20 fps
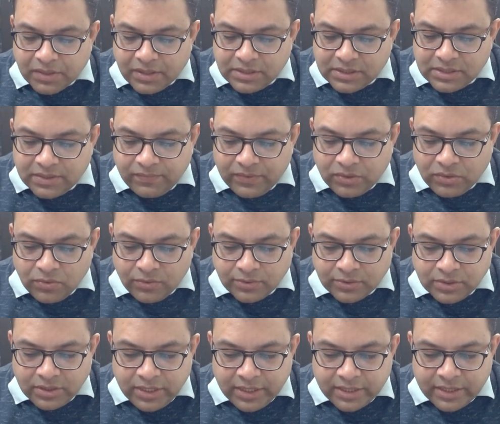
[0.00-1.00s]
Someone
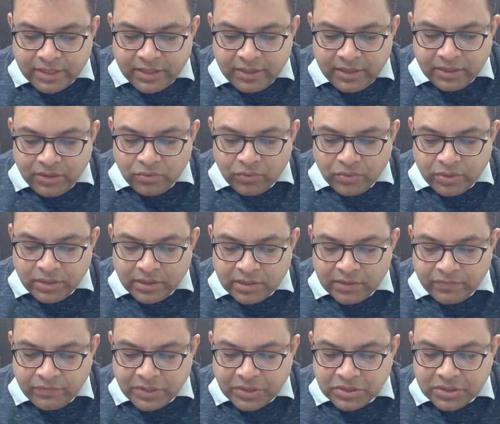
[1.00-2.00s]
goes naked, ignoring
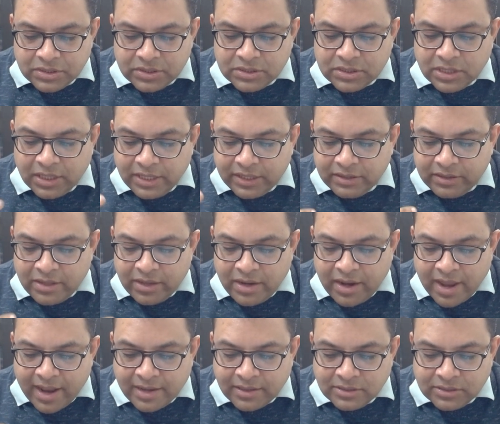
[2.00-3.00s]
conventions, lick their
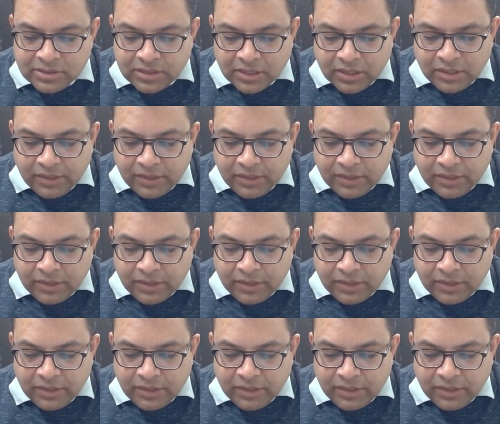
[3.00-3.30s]
hands,